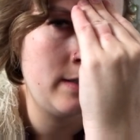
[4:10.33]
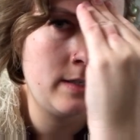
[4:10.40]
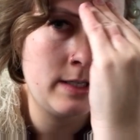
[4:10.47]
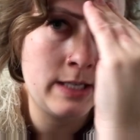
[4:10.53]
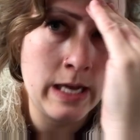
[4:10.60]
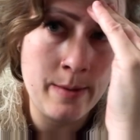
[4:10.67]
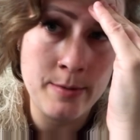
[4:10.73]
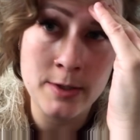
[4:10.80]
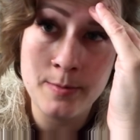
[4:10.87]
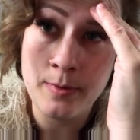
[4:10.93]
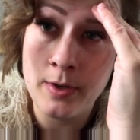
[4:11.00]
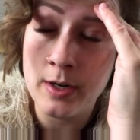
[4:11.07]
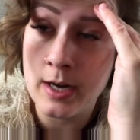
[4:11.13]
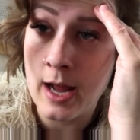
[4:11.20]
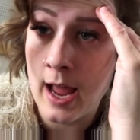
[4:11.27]
a
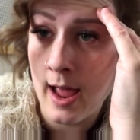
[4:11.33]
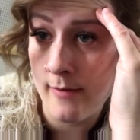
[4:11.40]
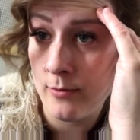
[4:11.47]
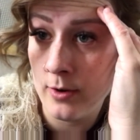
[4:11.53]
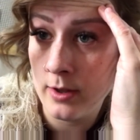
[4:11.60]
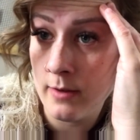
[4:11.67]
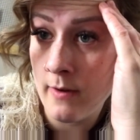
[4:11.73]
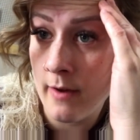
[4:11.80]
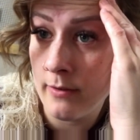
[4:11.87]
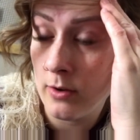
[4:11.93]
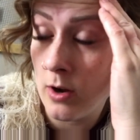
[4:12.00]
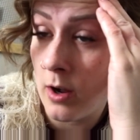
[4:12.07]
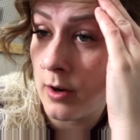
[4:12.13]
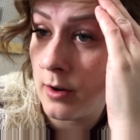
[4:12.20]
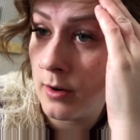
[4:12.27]
tablespoon and a half worth of
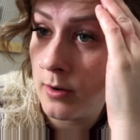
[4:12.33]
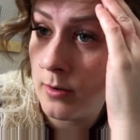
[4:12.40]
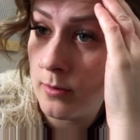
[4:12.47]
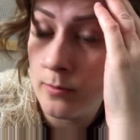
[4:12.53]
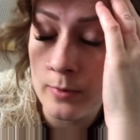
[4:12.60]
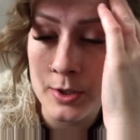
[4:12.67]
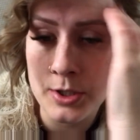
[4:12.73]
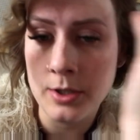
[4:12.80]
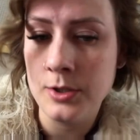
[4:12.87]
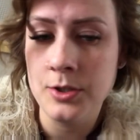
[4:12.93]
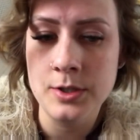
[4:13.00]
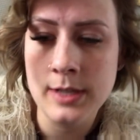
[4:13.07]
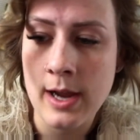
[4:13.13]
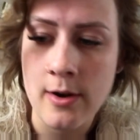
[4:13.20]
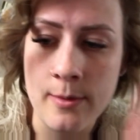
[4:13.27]
avocado, which I'll
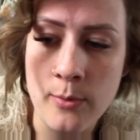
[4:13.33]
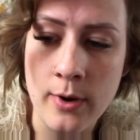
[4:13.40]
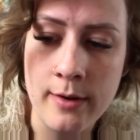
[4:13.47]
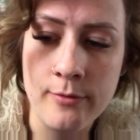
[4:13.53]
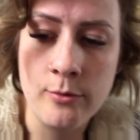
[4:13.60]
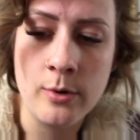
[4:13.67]
just count a point